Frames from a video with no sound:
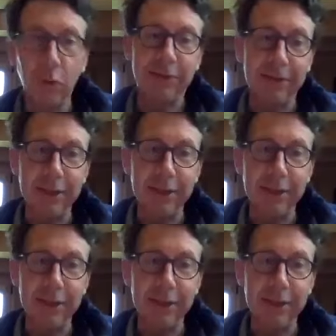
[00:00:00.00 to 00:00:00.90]
Um,
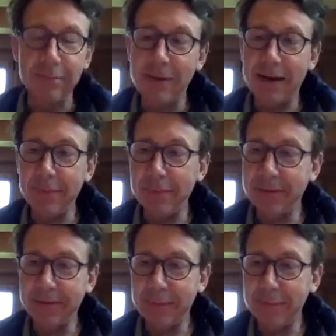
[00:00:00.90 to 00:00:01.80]

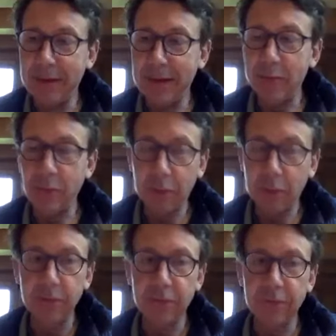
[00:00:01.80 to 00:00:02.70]
I'm
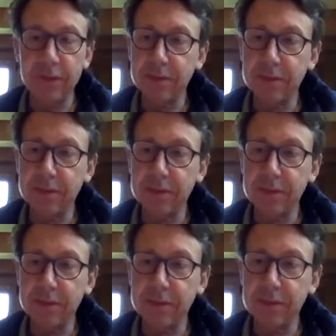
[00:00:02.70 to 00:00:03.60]
absolutely
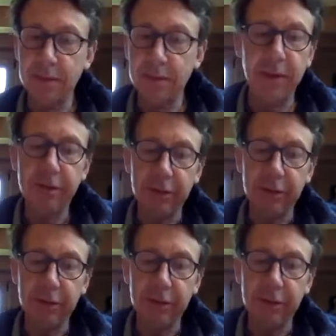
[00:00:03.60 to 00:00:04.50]
convinced that the uh,
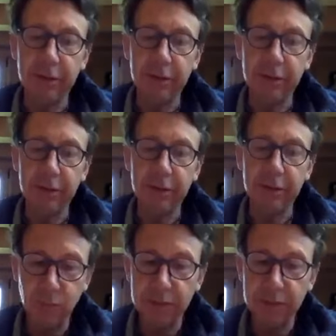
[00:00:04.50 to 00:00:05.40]
pandemic,
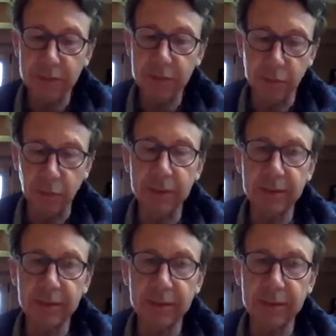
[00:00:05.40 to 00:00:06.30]
when it's over, will
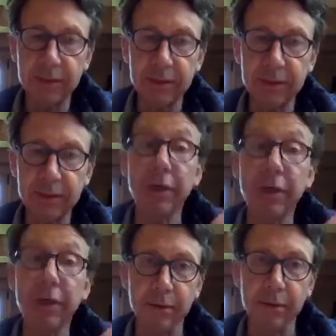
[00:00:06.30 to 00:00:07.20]
entail, will
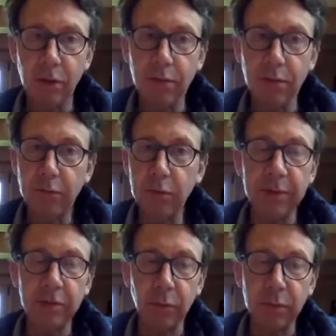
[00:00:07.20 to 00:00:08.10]
trigger a
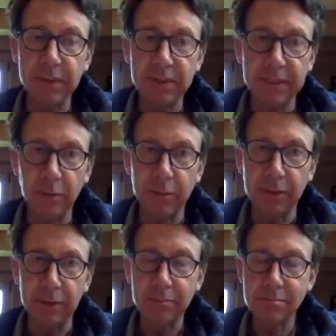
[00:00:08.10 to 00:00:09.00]
fundamental
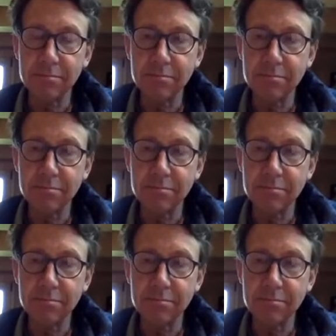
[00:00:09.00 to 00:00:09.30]
reset about